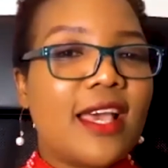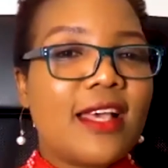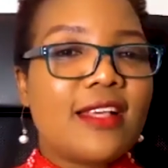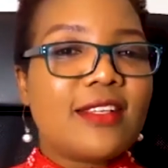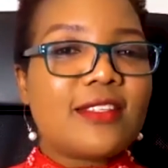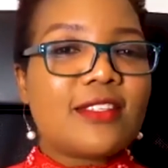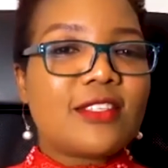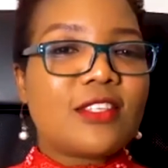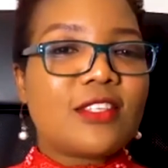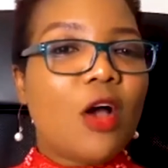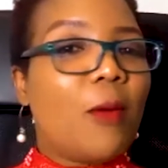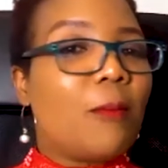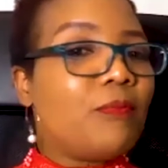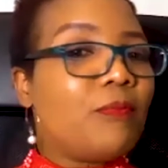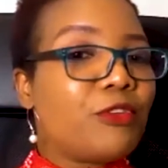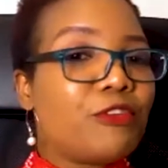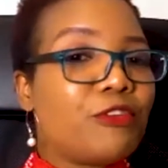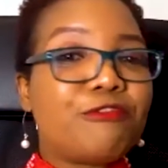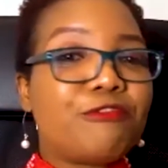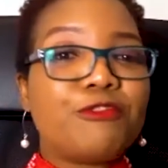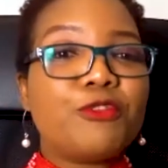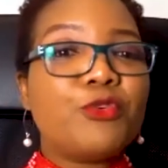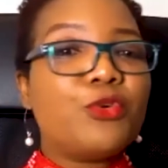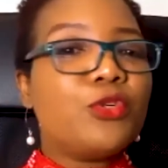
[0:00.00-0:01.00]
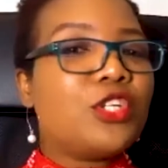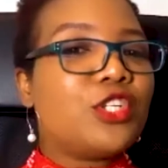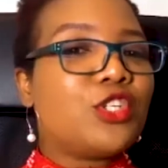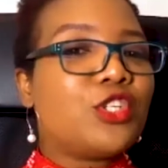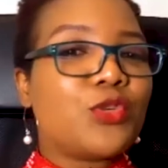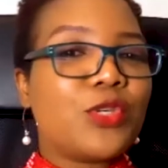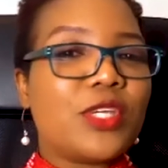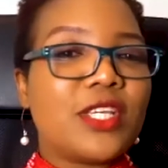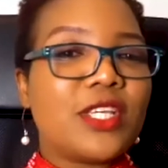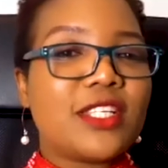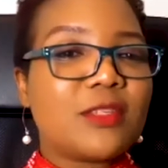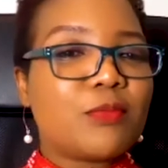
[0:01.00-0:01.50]
some food to
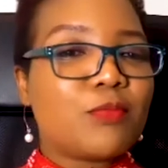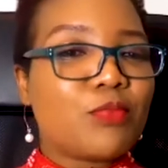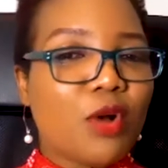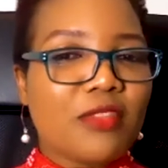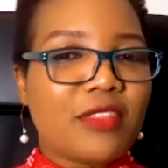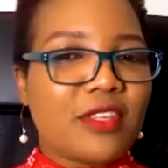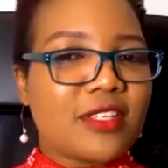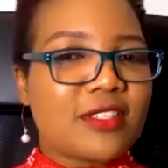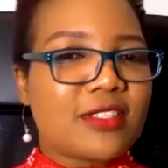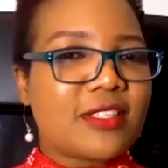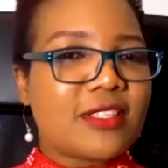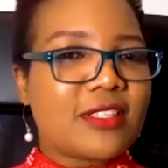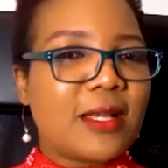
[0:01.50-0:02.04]
his brothers.